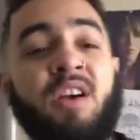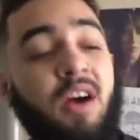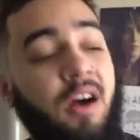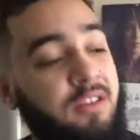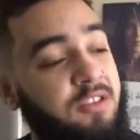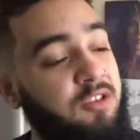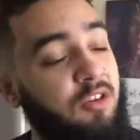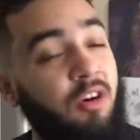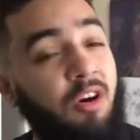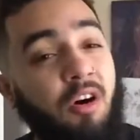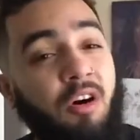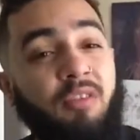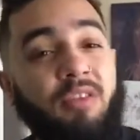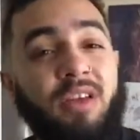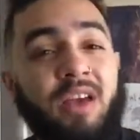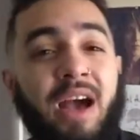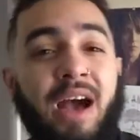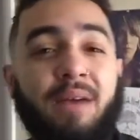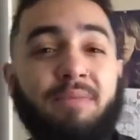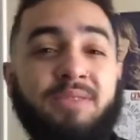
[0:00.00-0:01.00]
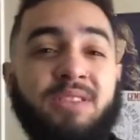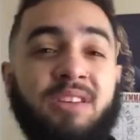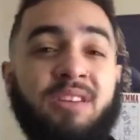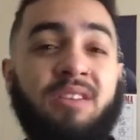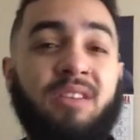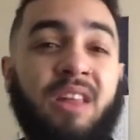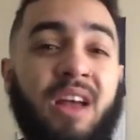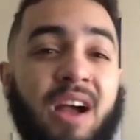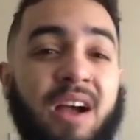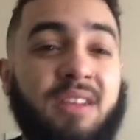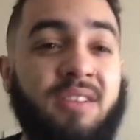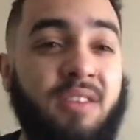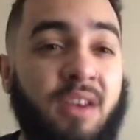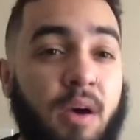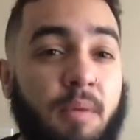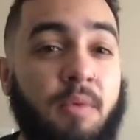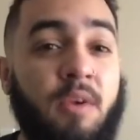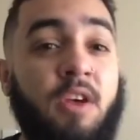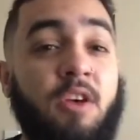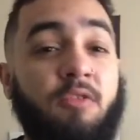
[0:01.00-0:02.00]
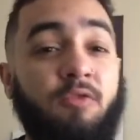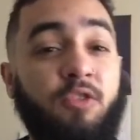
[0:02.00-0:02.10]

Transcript: Until all the cops that are locked up